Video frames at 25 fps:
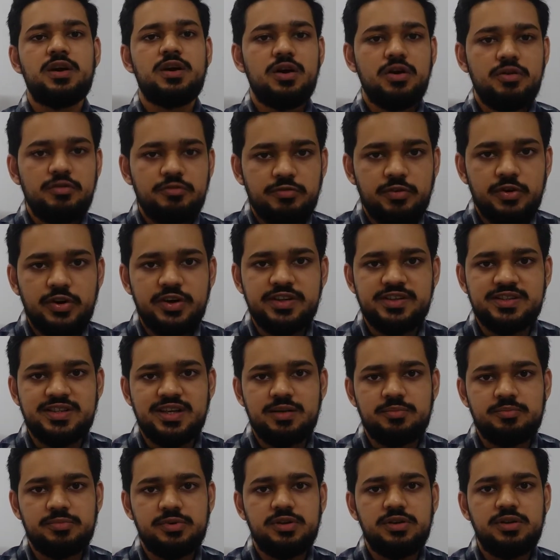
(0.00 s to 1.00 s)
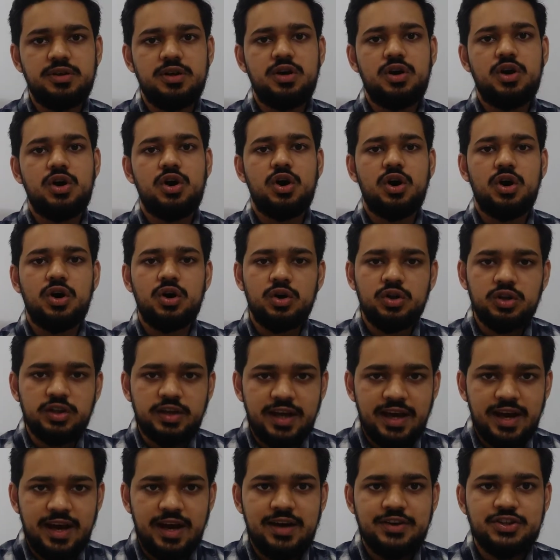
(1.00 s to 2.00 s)
For example, all
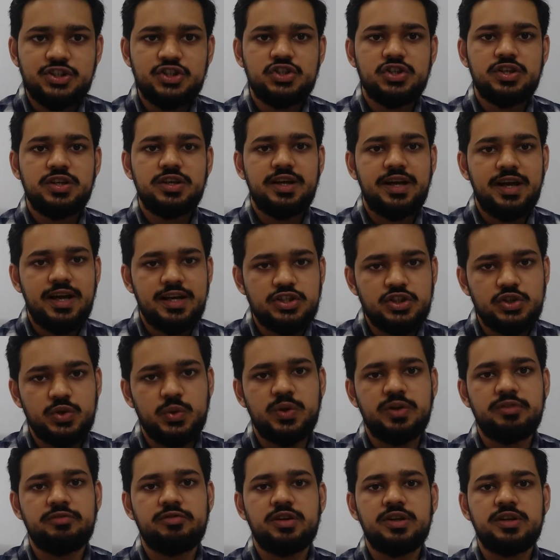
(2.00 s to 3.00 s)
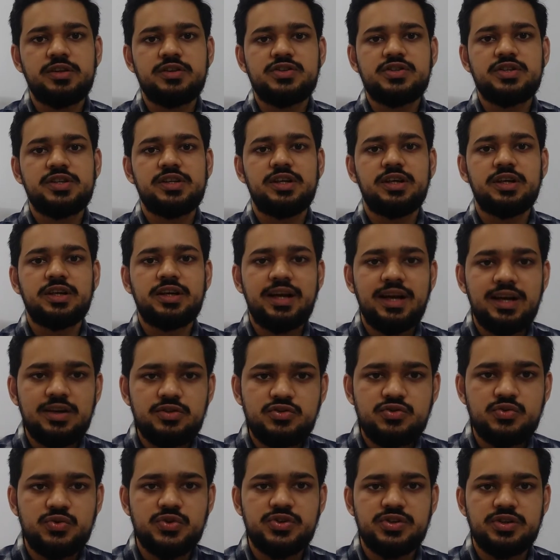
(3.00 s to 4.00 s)
cash, cash equivalents,
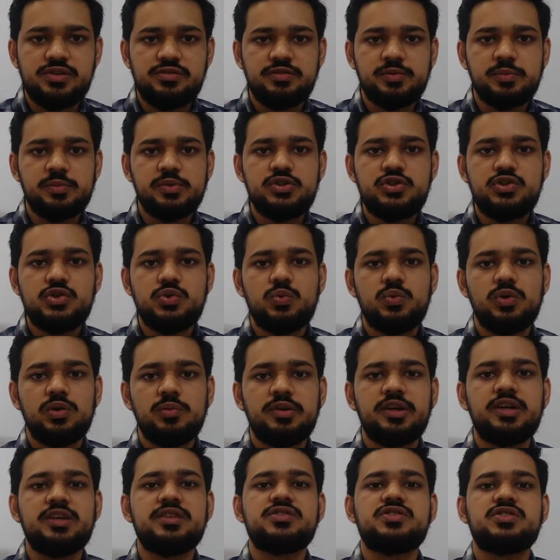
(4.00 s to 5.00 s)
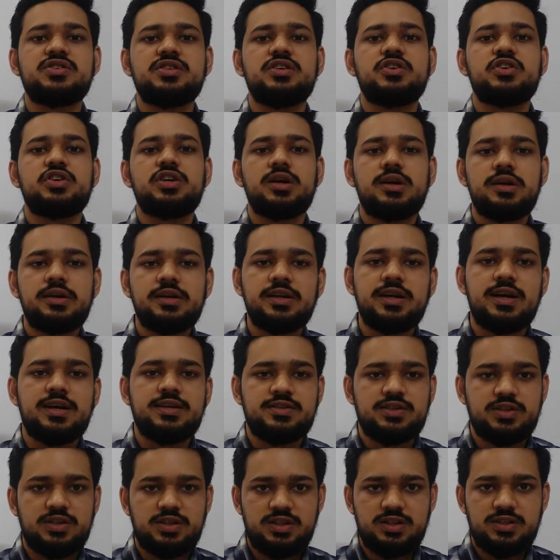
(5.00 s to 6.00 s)
accounts receivables will be considered current
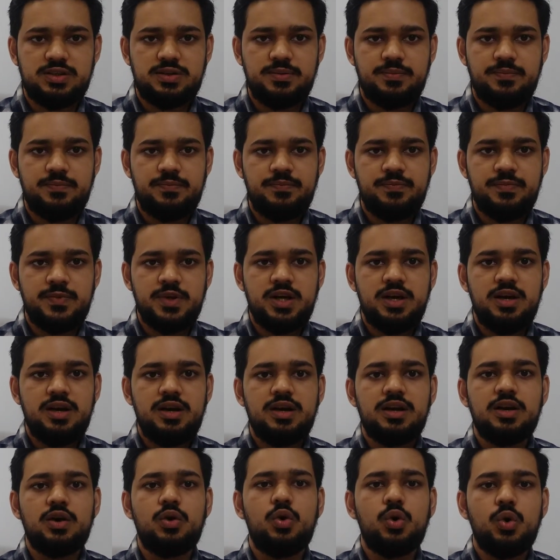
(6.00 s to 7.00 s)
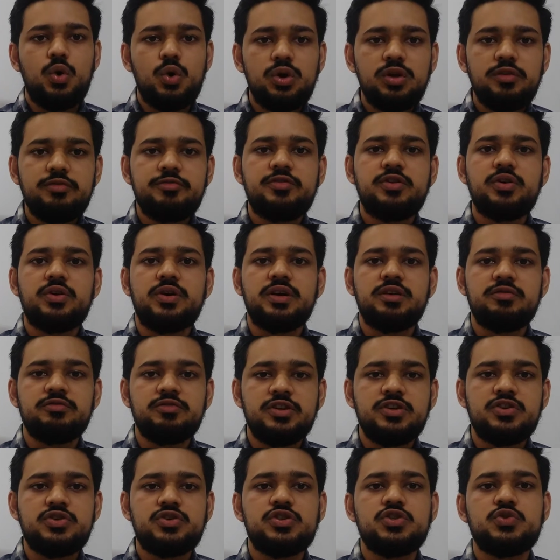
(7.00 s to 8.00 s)
assets. Now, all of your
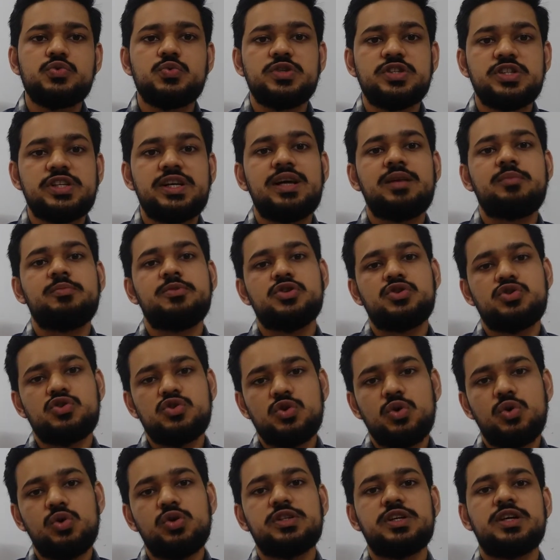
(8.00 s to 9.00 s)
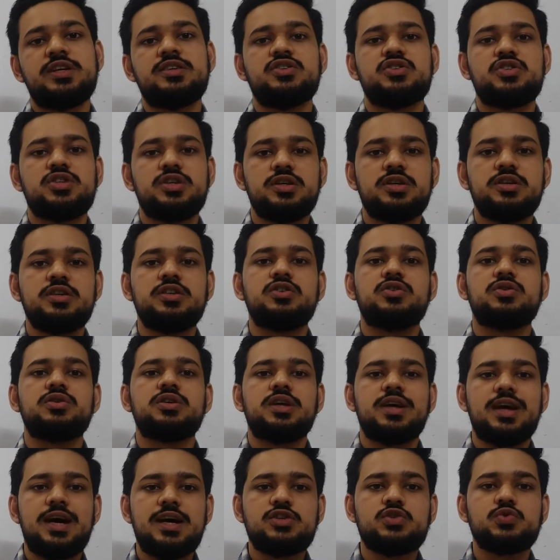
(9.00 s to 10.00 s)
inventories which can be sold and turned into
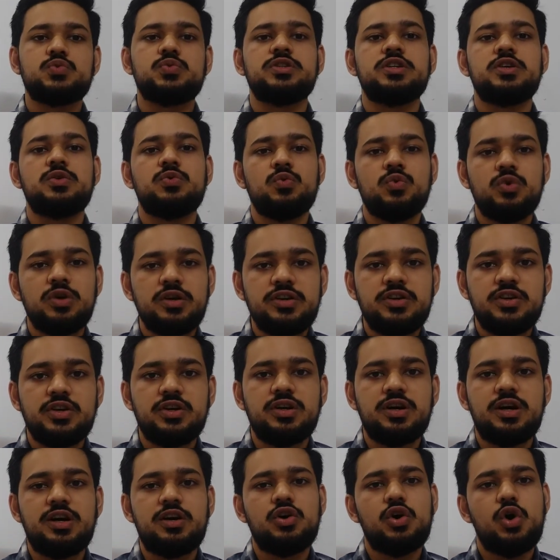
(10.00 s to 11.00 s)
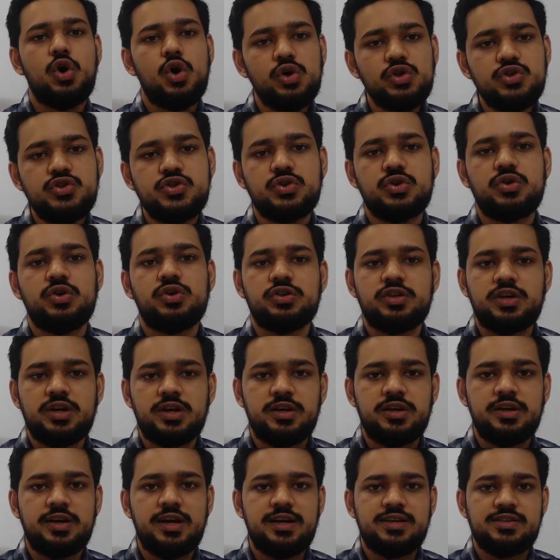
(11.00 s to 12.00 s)
cash within 1 year are also called
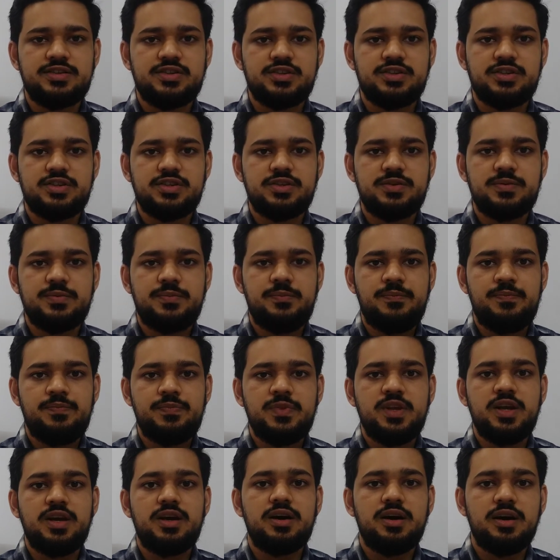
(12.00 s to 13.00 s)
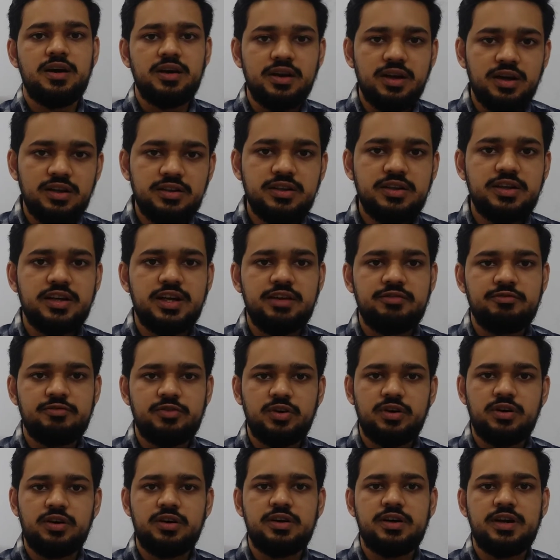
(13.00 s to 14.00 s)
current assets. Another name for
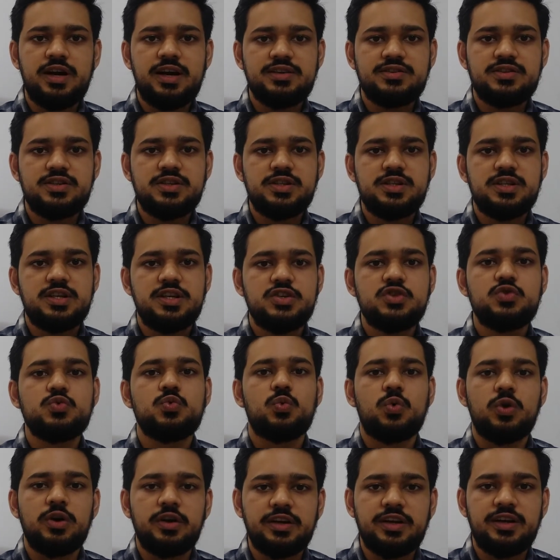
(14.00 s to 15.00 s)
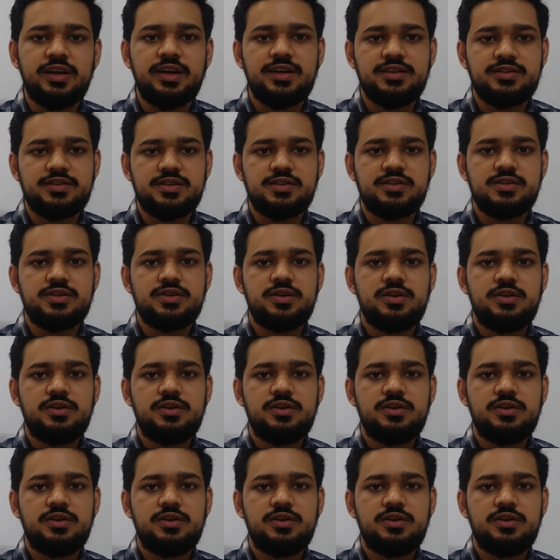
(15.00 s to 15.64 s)
current assets is working assets.